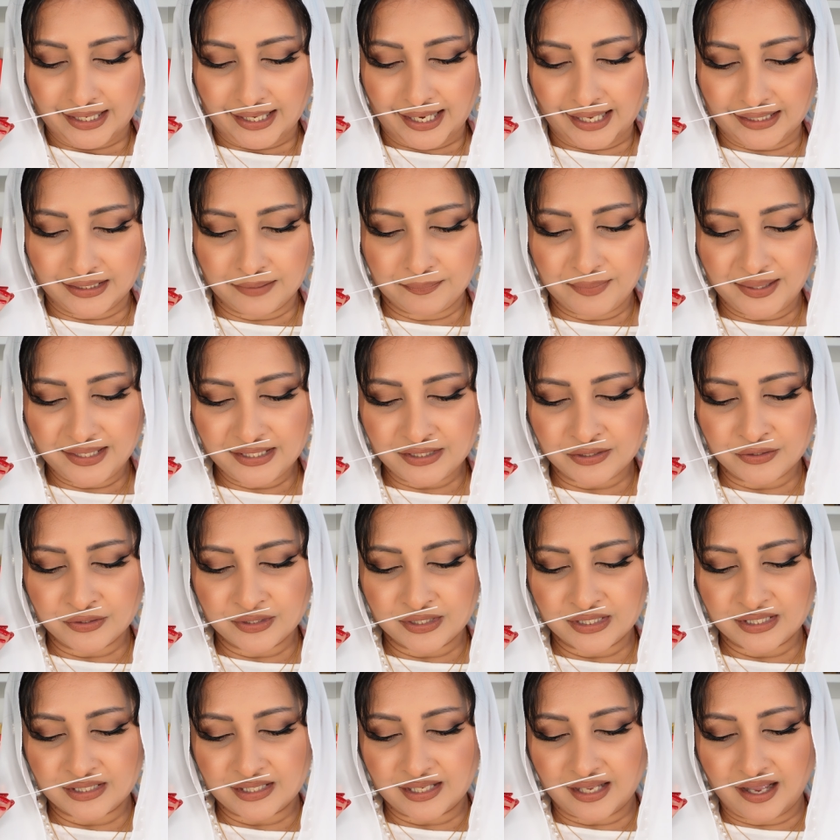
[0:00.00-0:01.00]
And the base
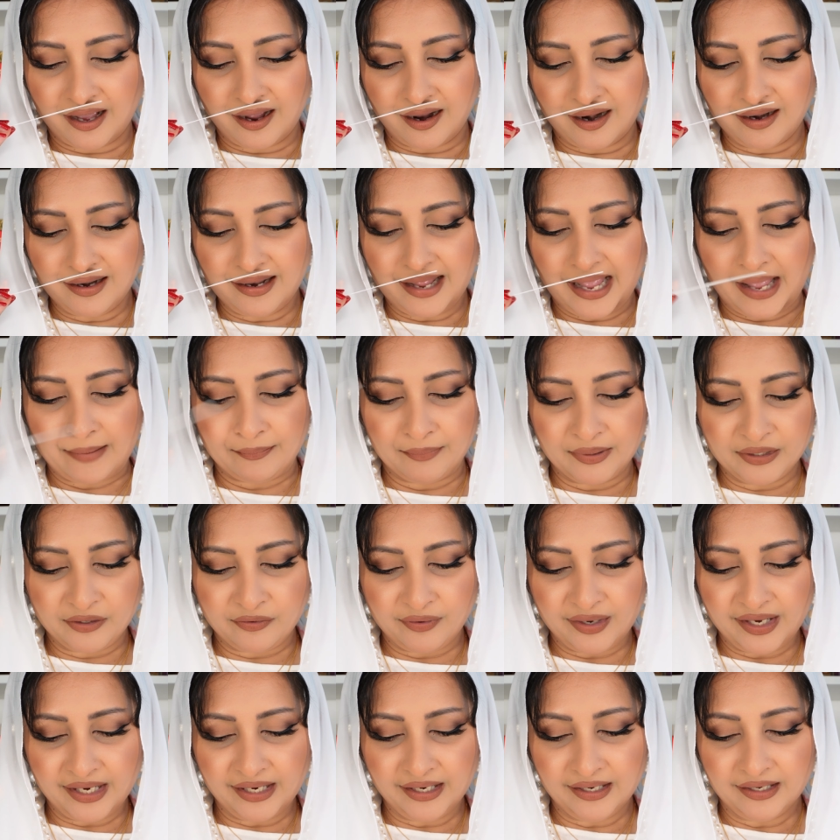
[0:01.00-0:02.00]
notes are
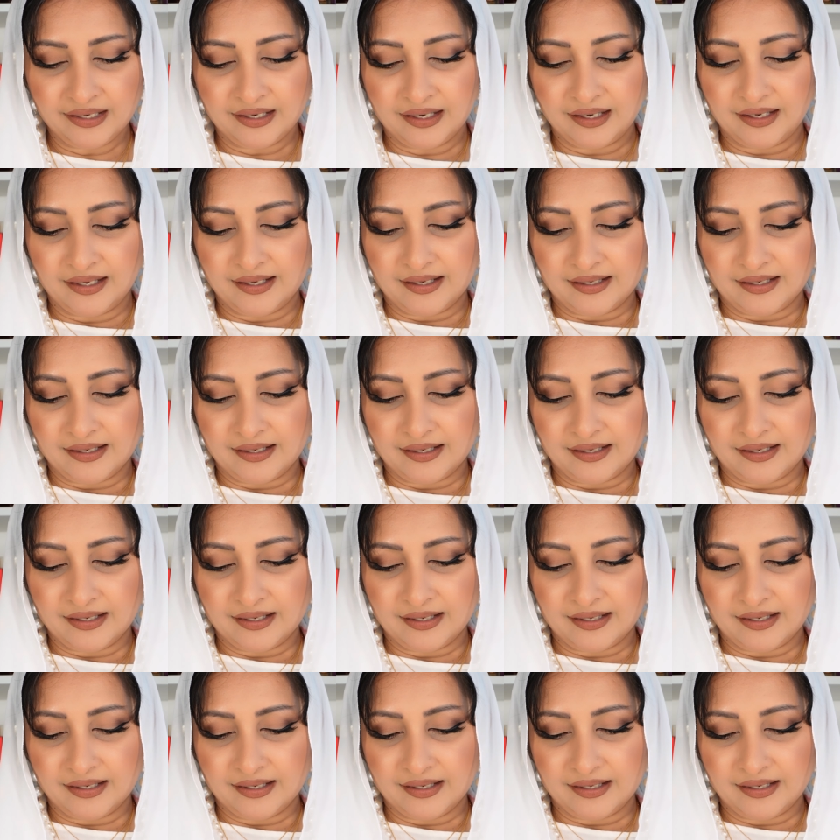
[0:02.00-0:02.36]
ambergris,